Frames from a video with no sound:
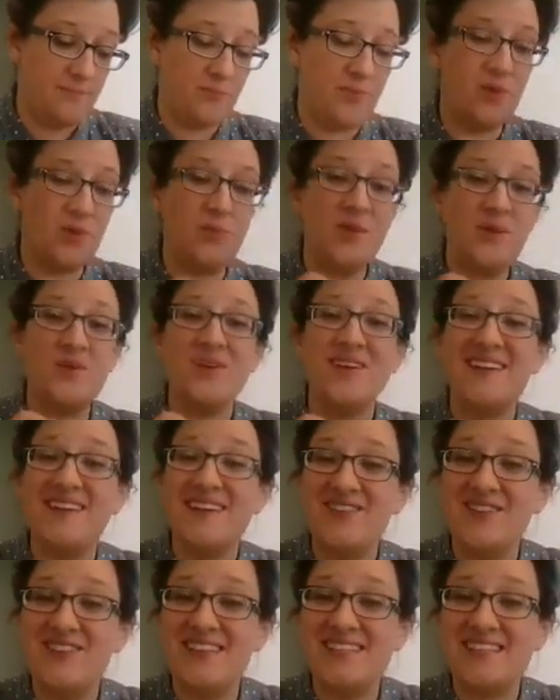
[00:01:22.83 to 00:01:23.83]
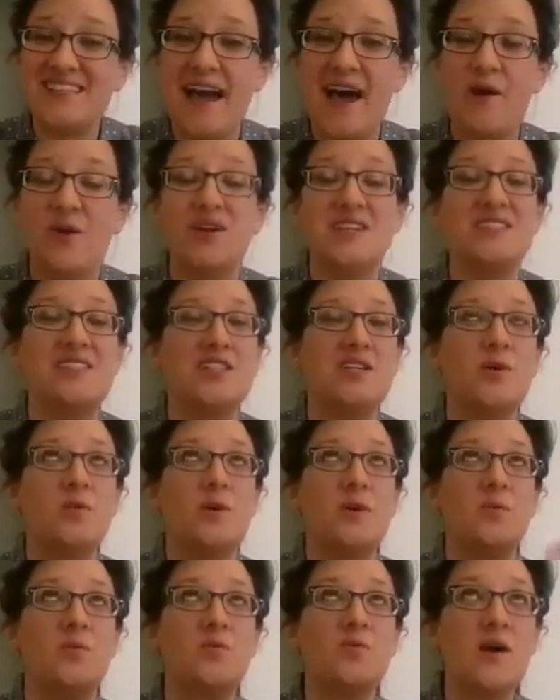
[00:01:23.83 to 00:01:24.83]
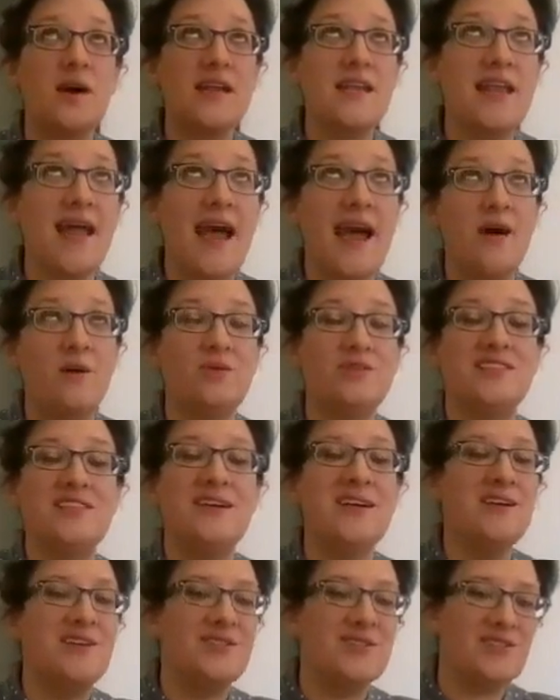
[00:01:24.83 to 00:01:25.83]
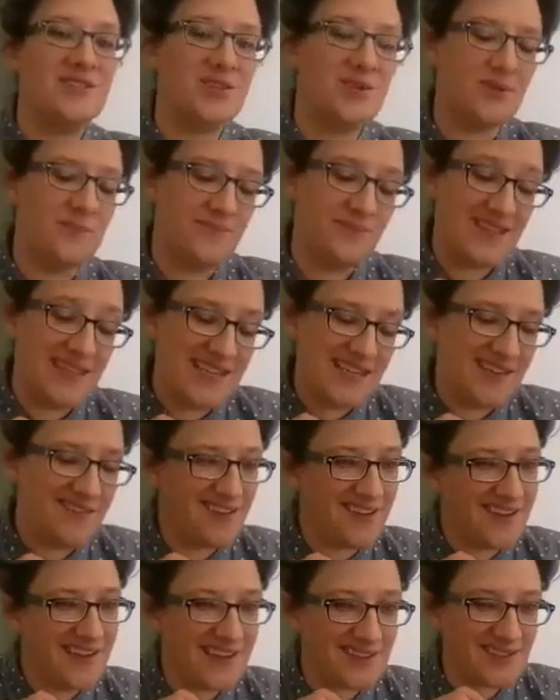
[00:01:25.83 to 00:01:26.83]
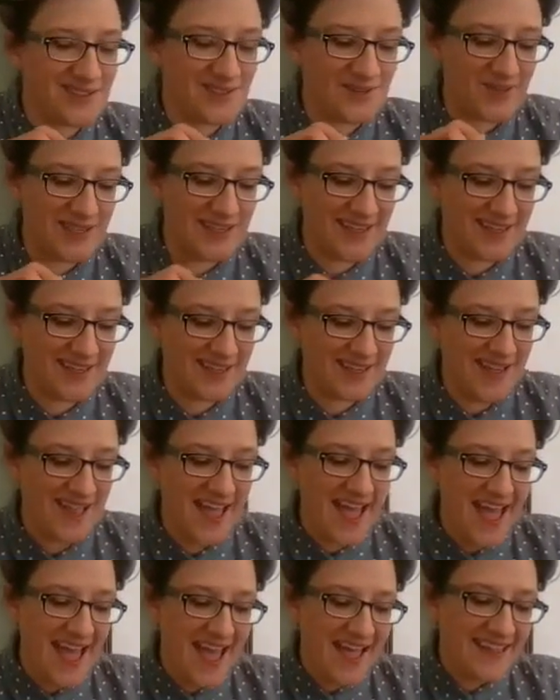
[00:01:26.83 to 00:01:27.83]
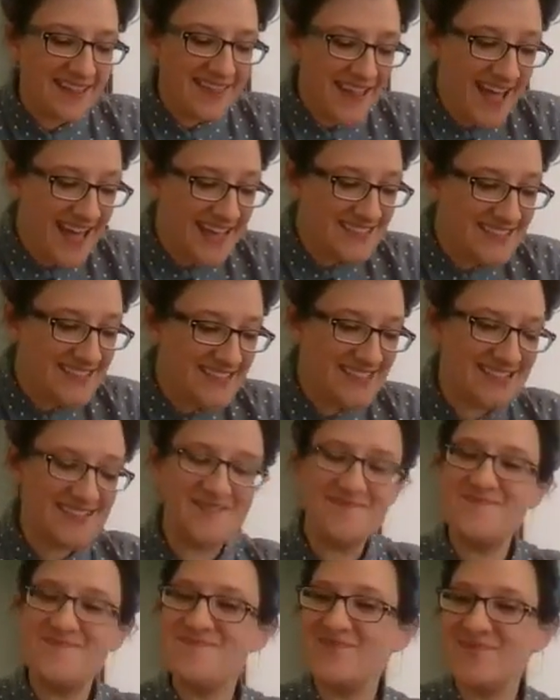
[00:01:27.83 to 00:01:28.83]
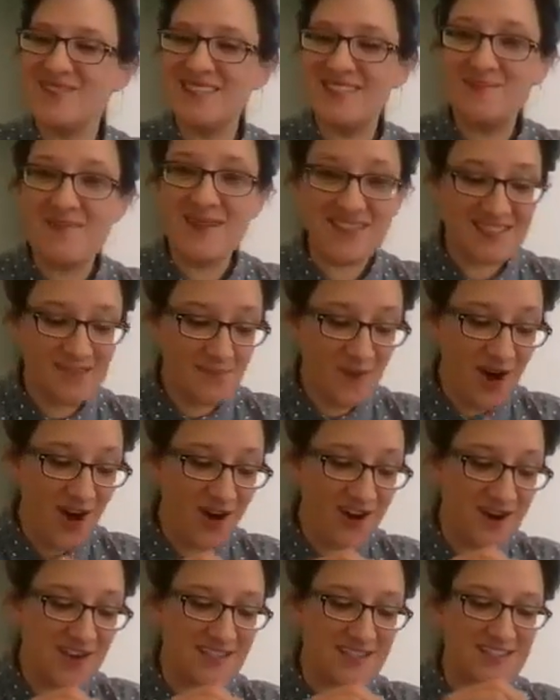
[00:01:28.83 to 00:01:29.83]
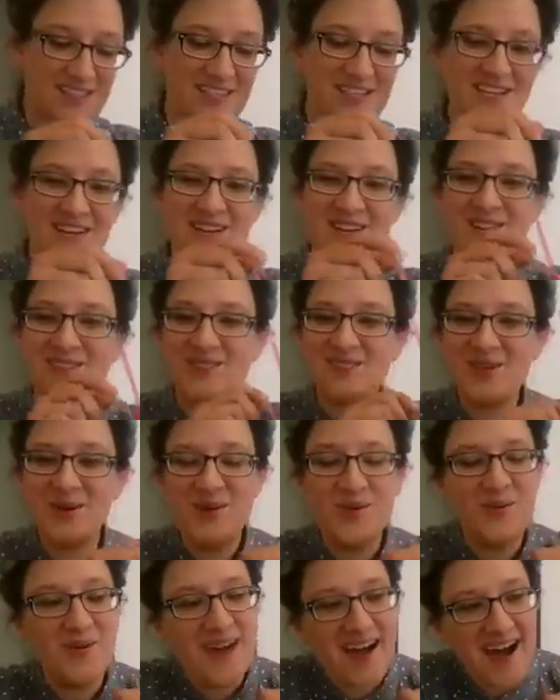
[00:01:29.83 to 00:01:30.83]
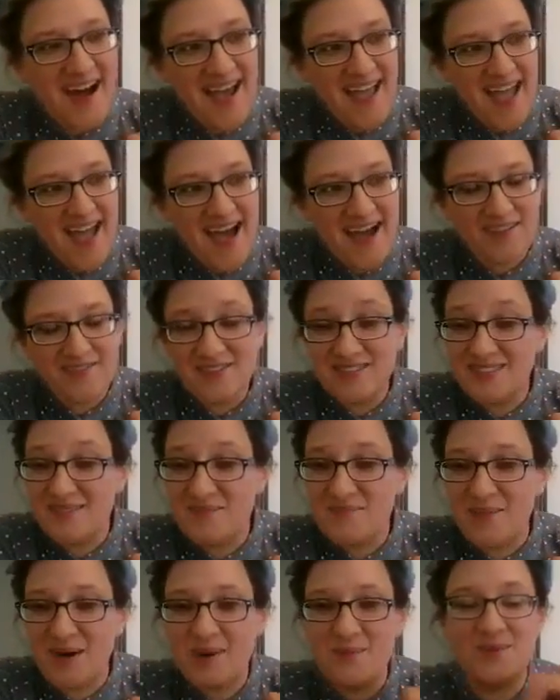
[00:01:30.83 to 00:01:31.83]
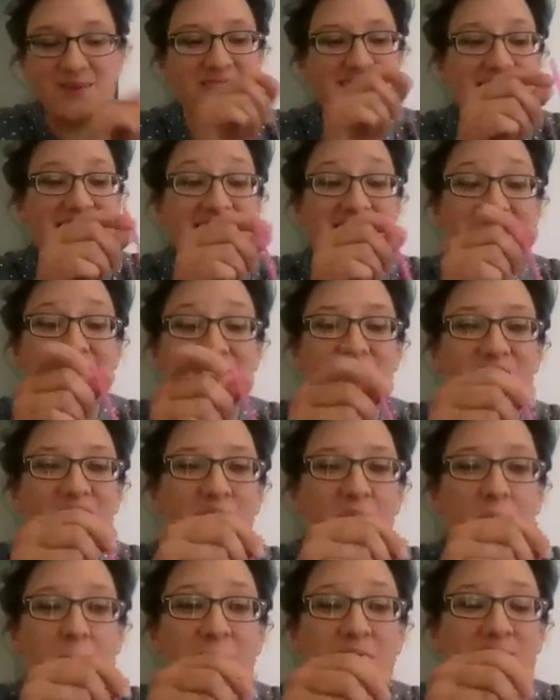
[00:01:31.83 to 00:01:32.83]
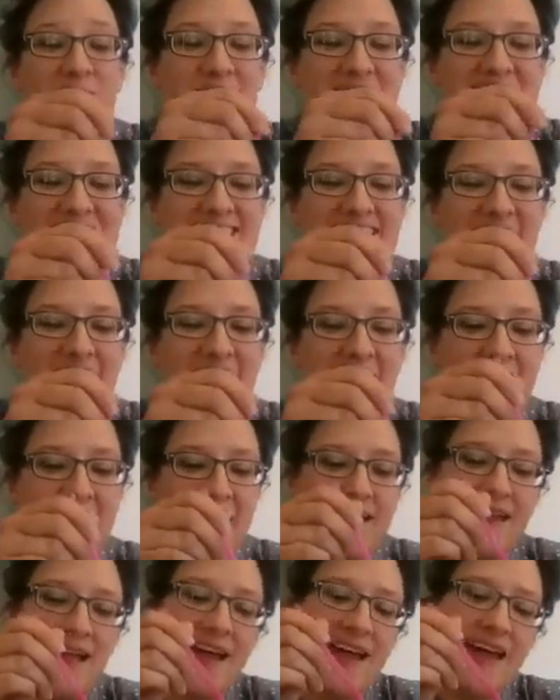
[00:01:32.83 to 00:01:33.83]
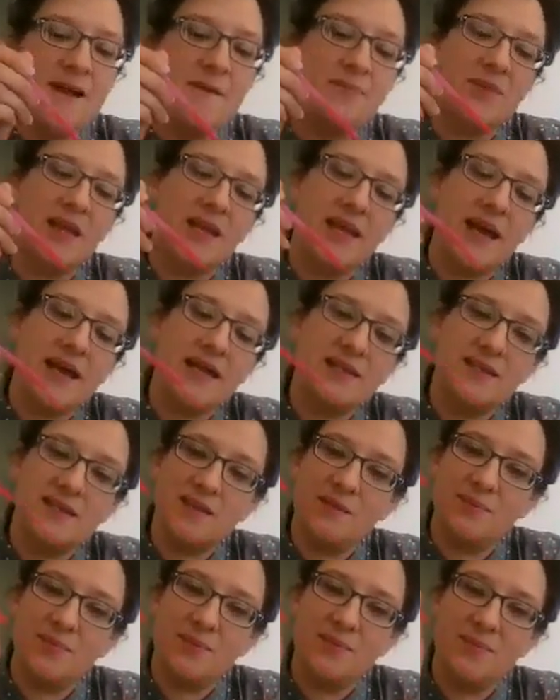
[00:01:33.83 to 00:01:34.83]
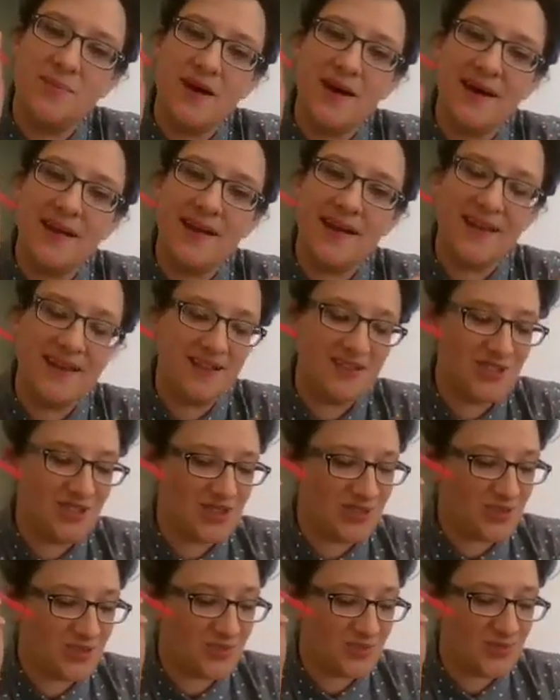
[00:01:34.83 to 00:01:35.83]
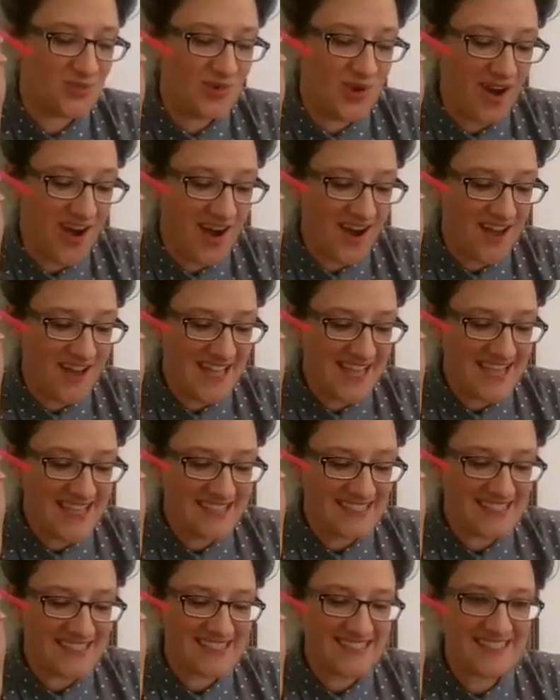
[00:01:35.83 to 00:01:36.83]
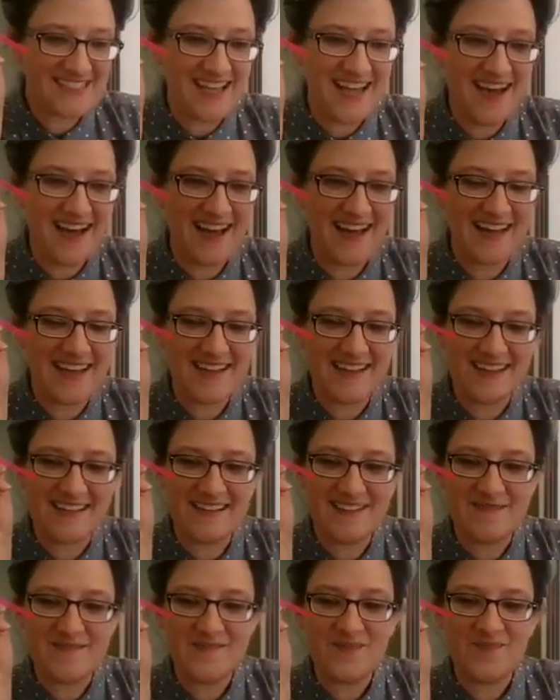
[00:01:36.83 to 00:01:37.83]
But we will give these out until we run out, so even next week. And let's make some art. So I have some bubbles, and these are all pre-dyed. And I dip my straw inside,